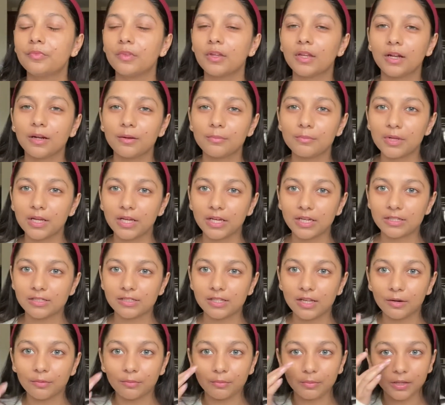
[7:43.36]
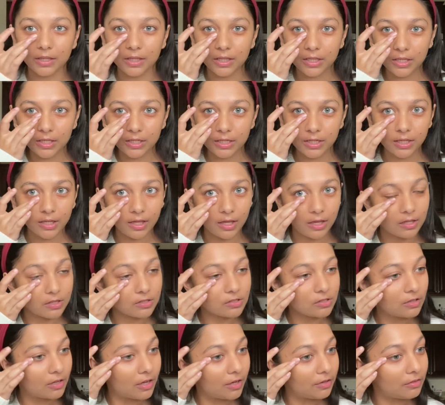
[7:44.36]
I'm like, is that really gonna
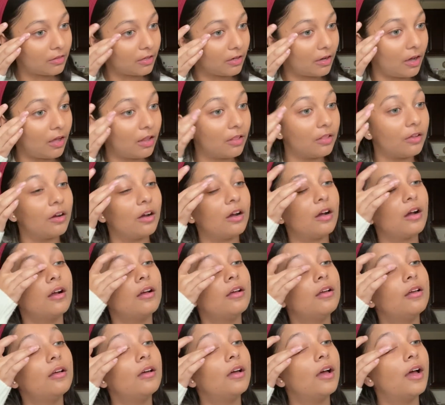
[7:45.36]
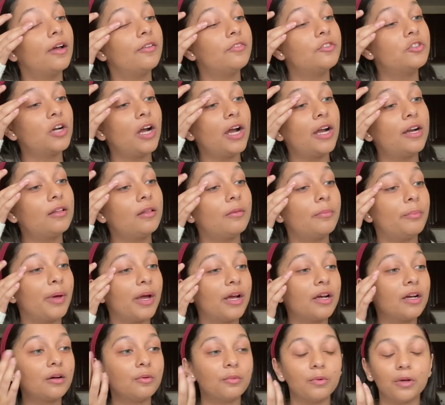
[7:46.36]
cancel out the color? I've tried the
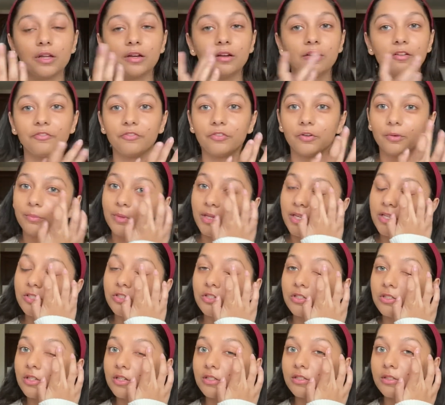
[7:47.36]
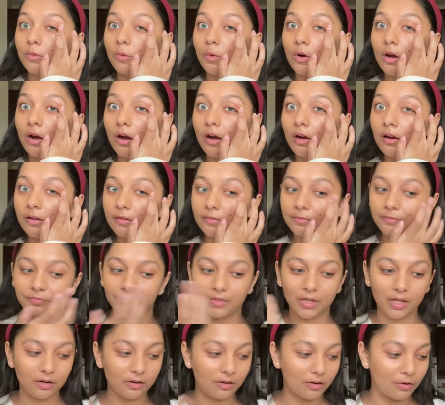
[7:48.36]
Becca one and for me it just doesn't work.
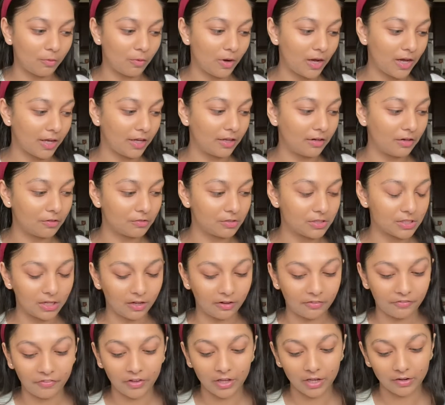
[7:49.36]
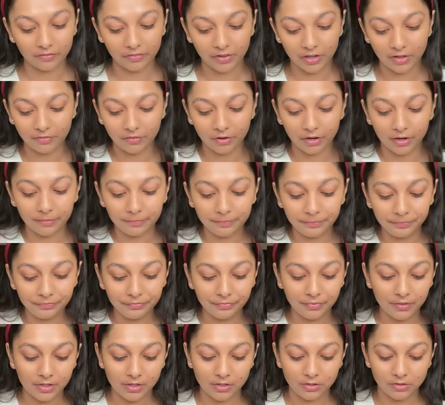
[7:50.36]
I don't know why. I know it's like a fan favorite
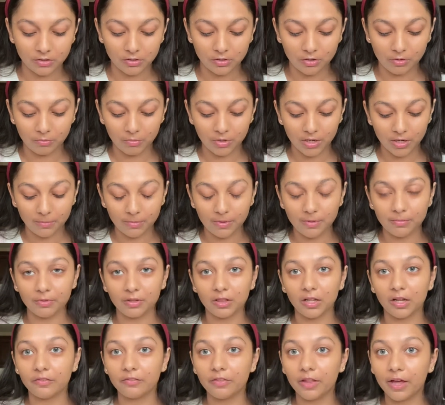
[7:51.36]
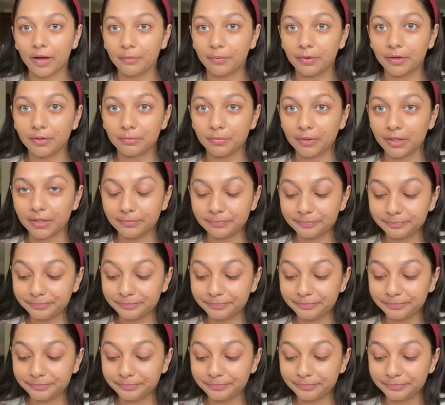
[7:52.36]
and so many people love that one, but